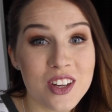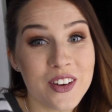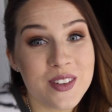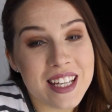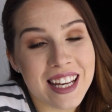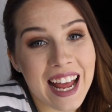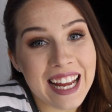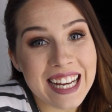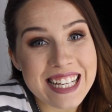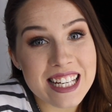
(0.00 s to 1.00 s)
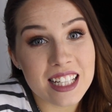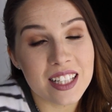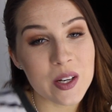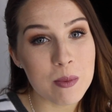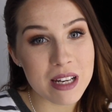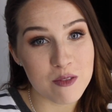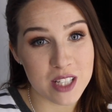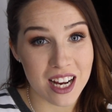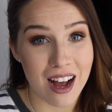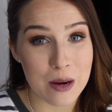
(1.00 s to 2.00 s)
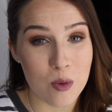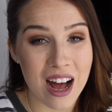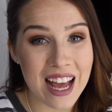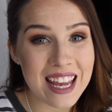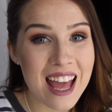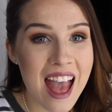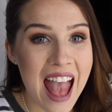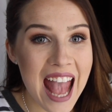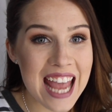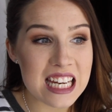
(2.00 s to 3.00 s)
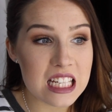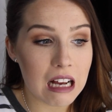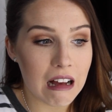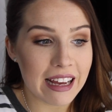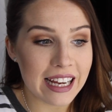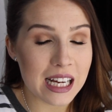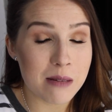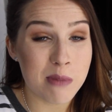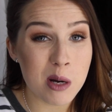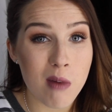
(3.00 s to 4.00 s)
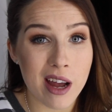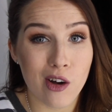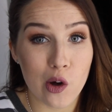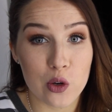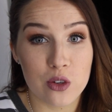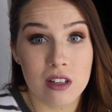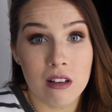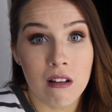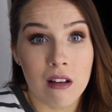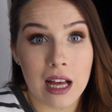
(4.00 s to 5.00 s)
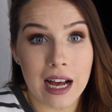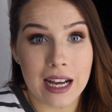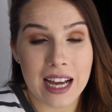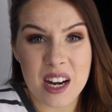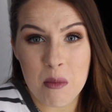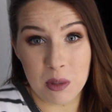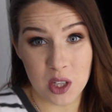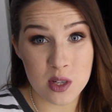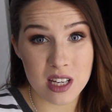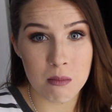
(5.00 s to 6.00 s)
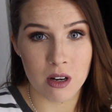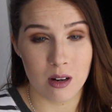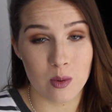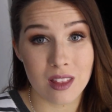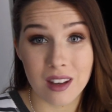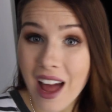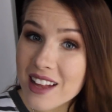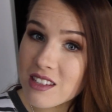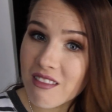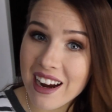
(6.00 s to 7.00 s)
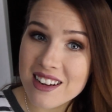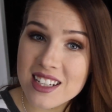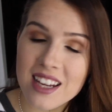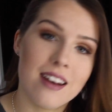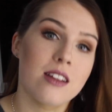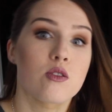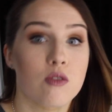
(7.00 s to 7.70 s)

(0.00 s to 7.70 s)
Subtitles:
So today I did a little bit of DIY and I built my own kind of beauty mirror with lights around it, and it's